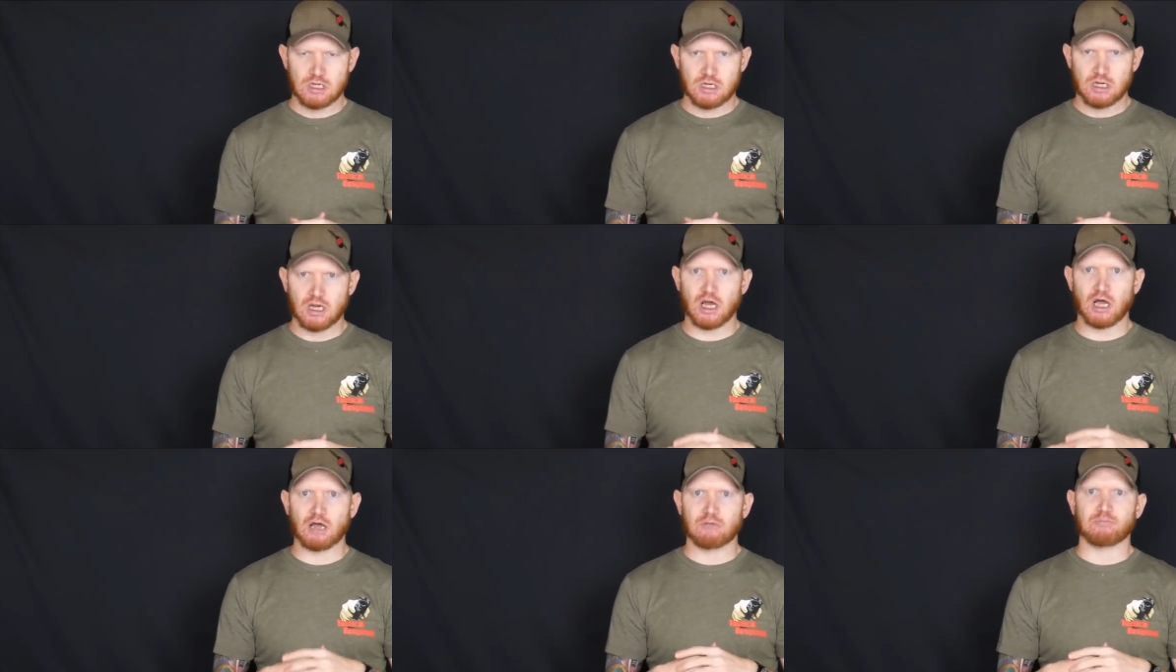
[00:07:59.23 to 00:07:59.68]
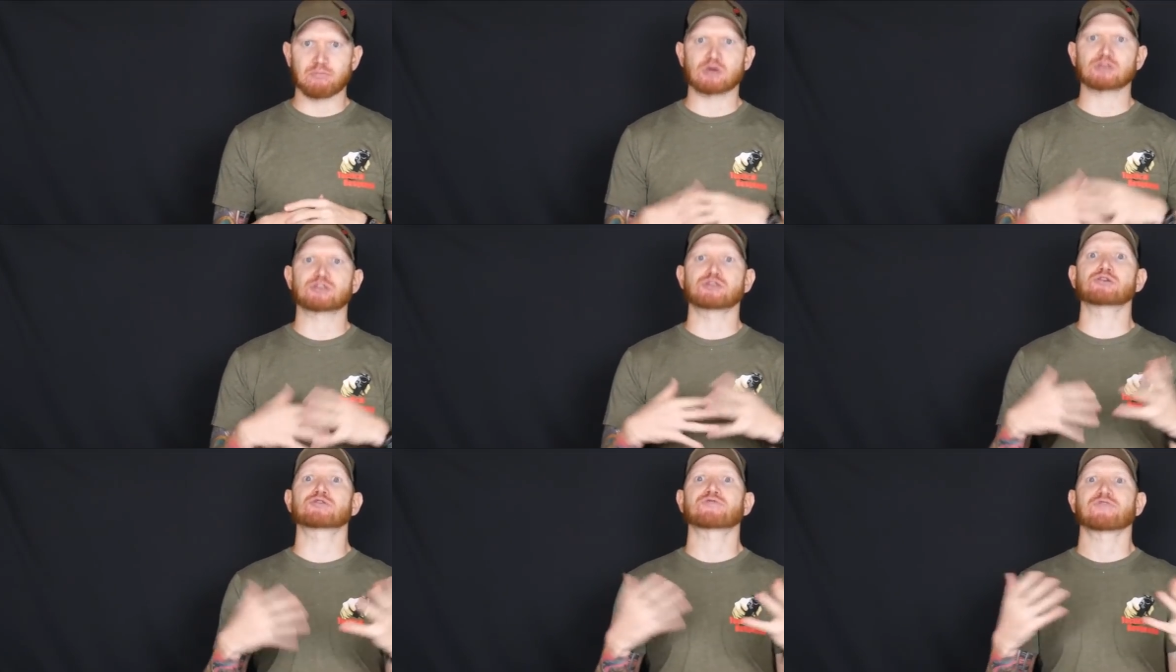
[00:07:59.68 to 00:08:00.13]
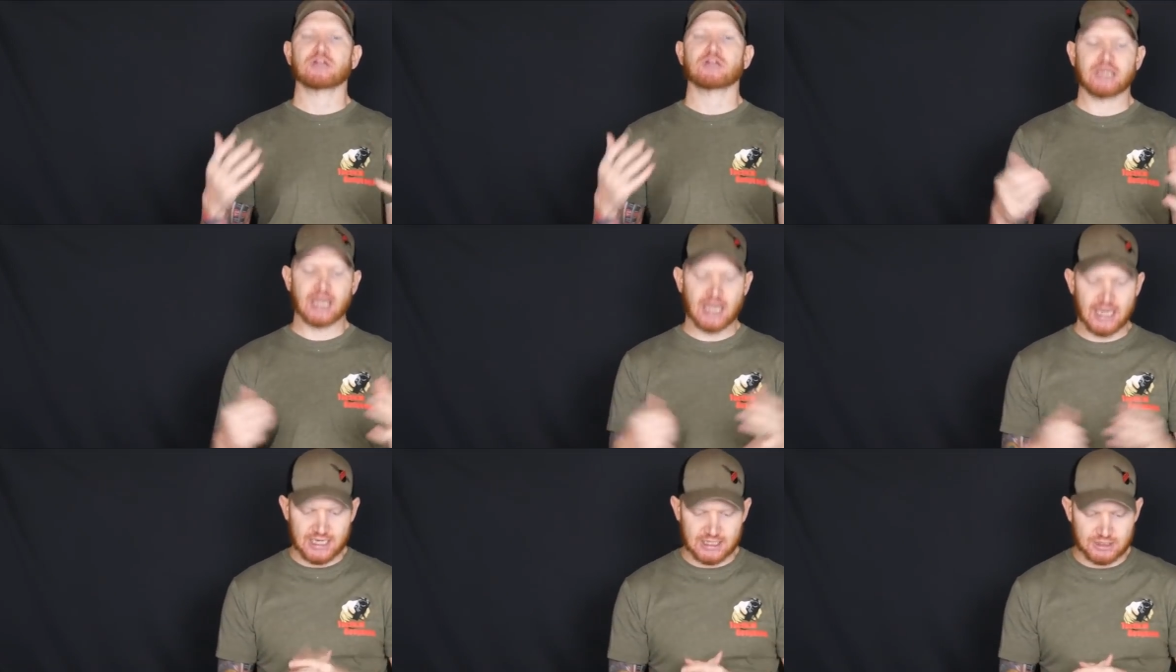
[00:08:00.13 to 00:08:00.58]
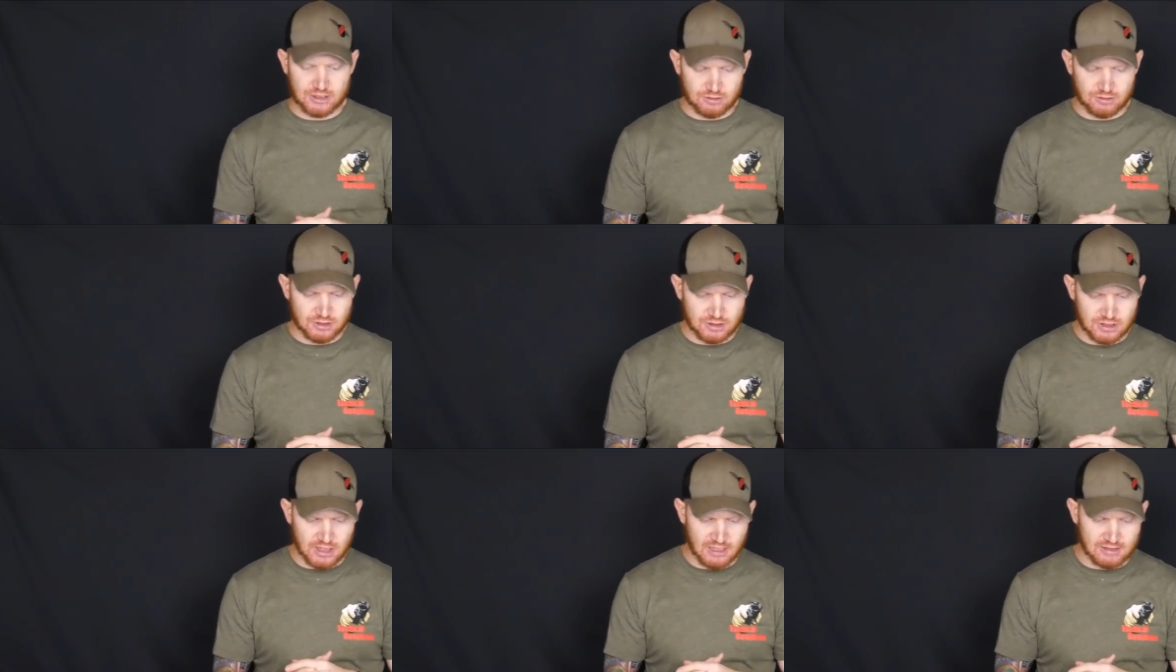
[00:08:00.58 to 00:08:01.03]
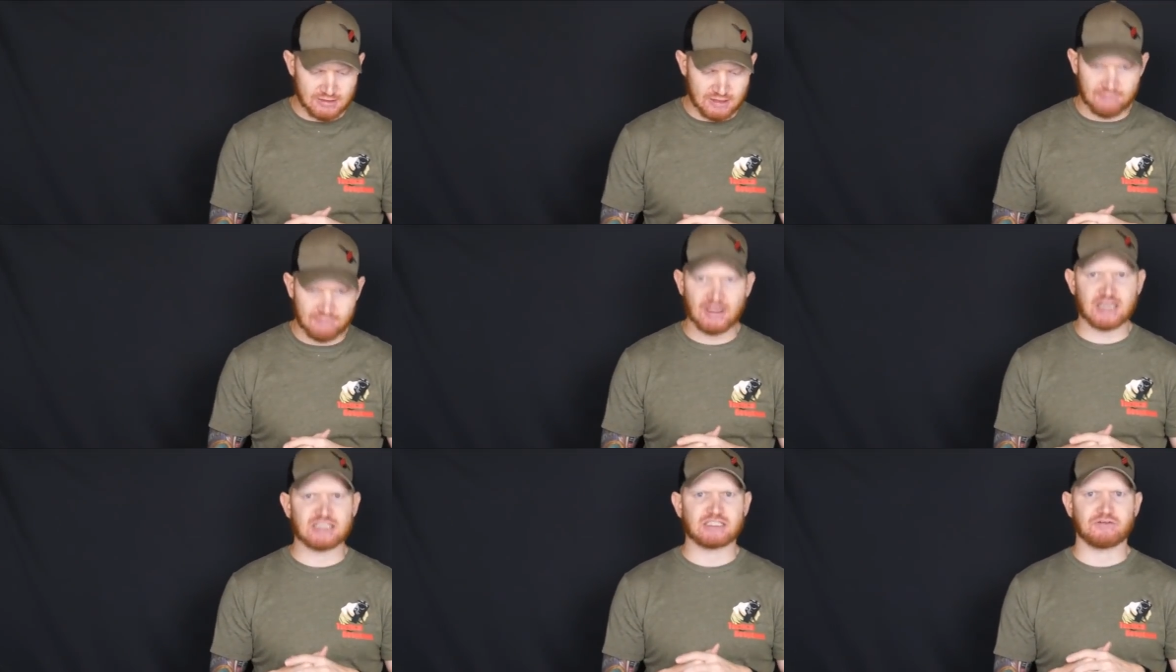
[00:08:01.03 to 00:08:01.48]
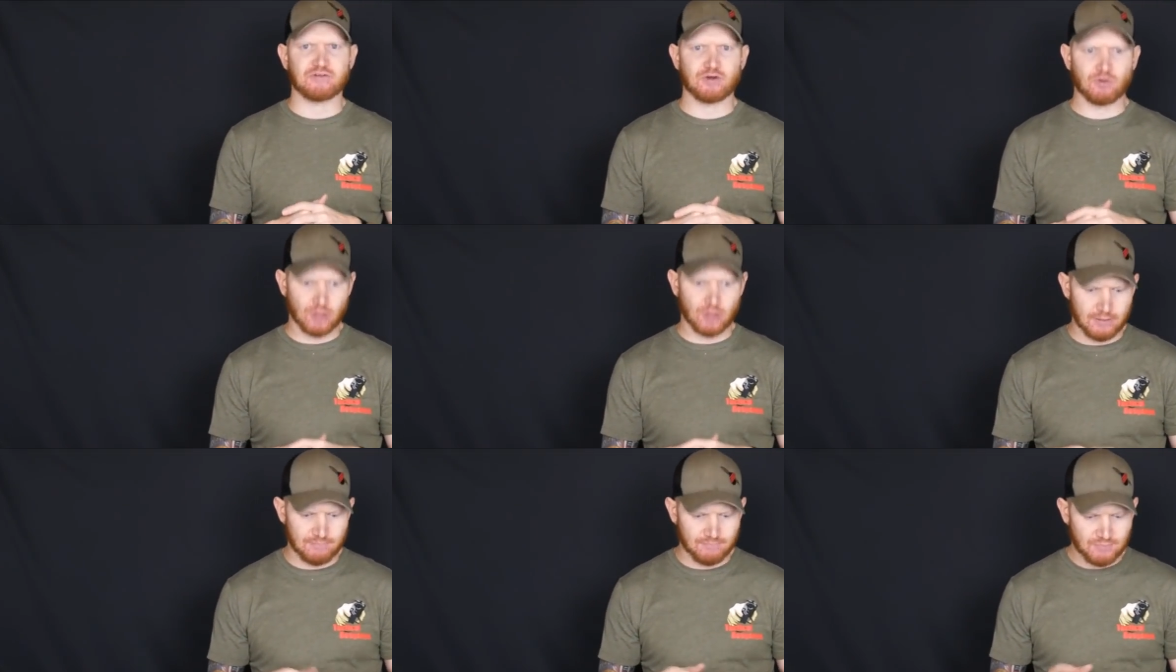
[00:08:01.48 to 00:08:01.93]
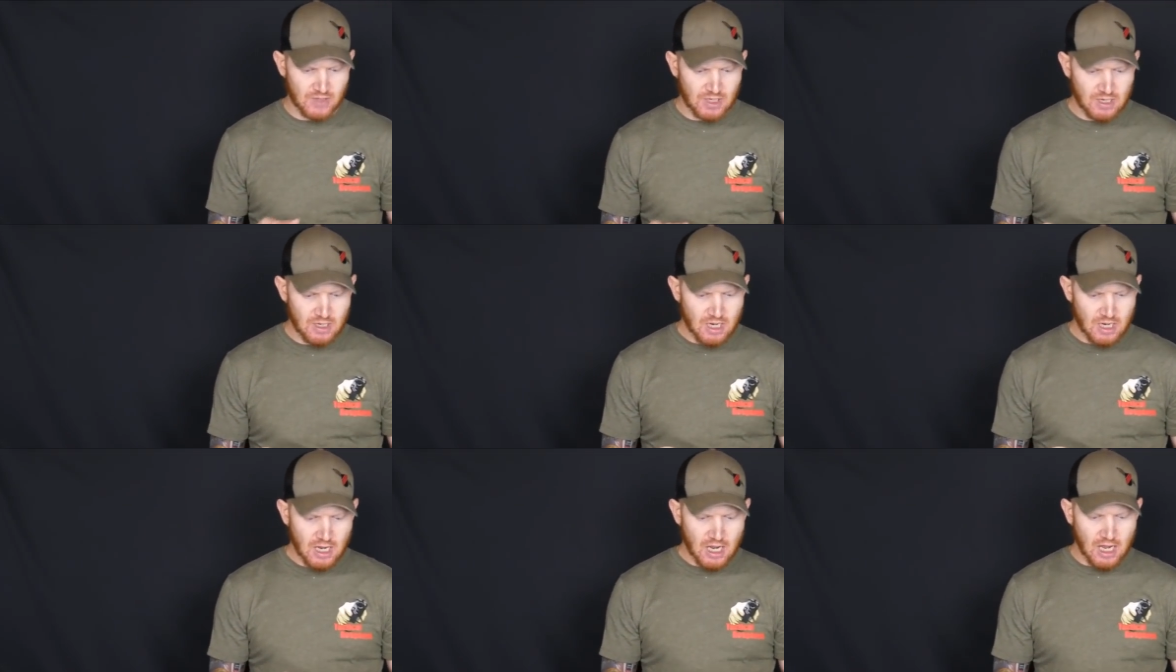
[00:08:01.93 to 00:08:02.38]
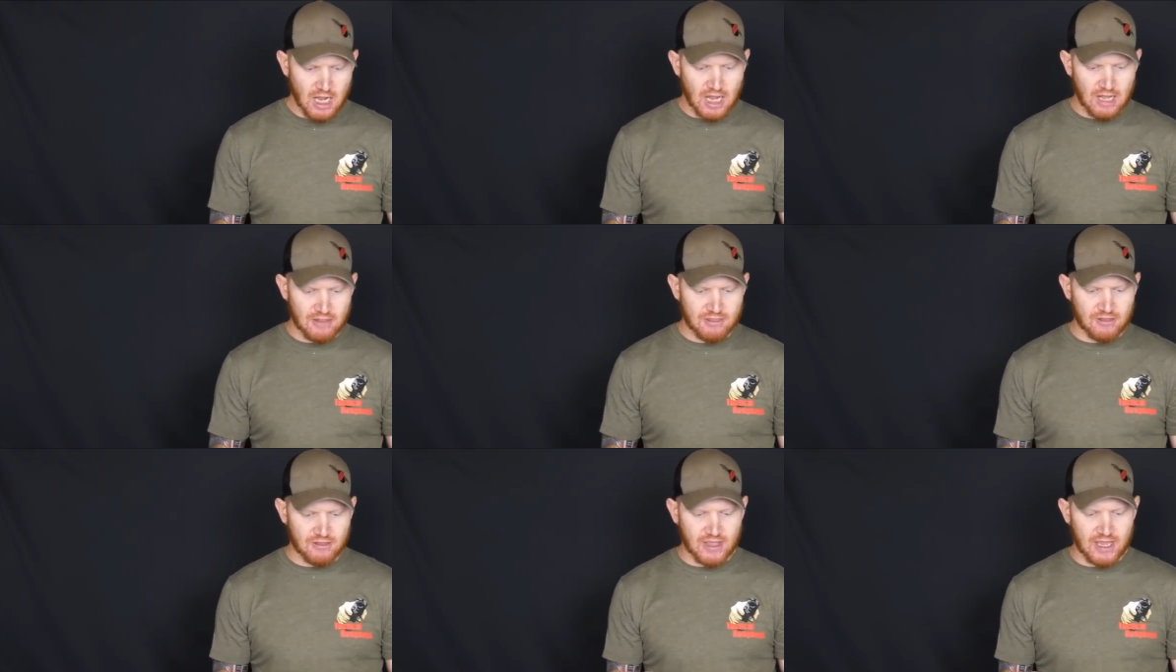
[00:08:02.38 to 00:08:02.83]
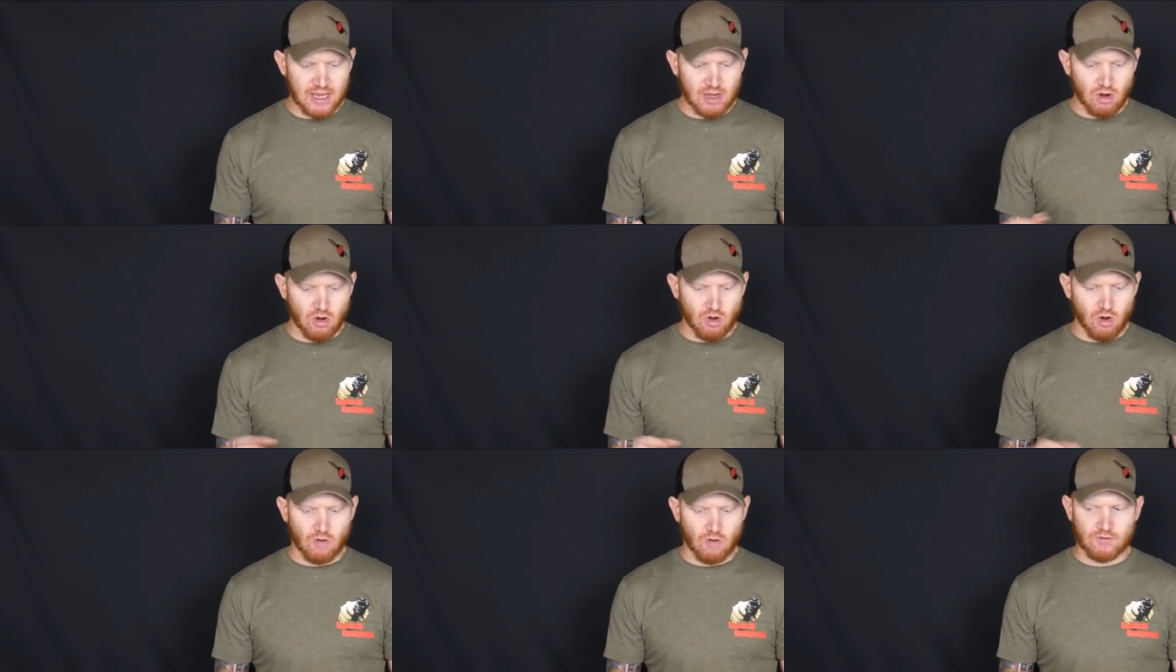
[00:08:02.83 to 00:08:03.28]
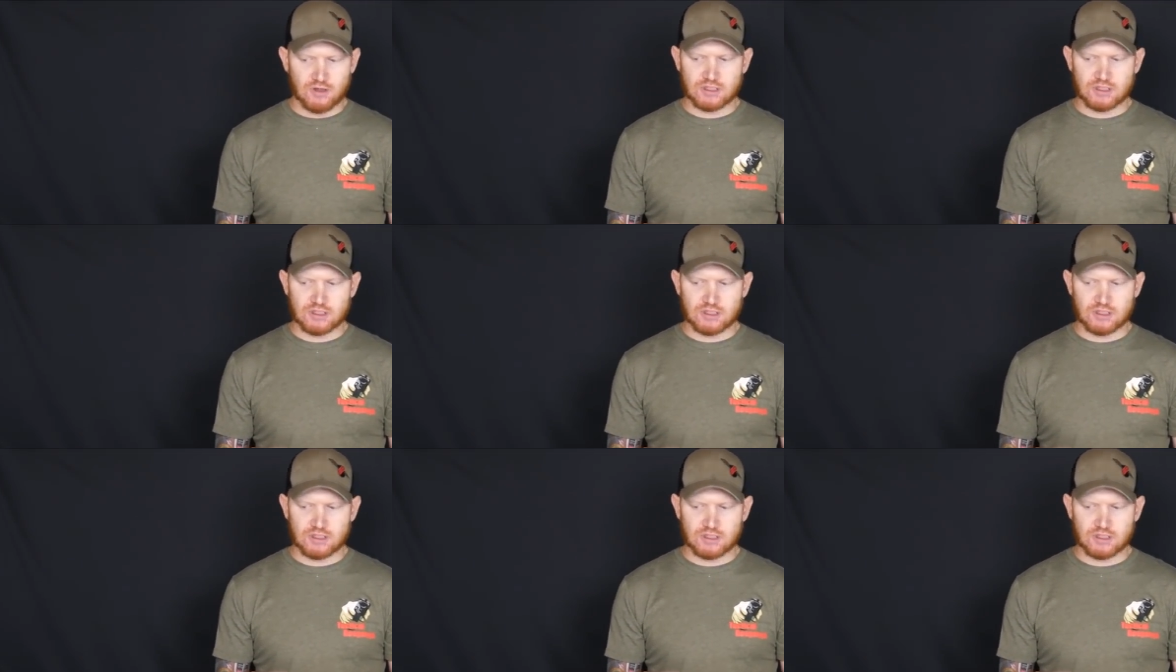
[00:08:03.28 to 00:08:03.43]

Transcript: I guess you'd say, if that's even a word. Then they go over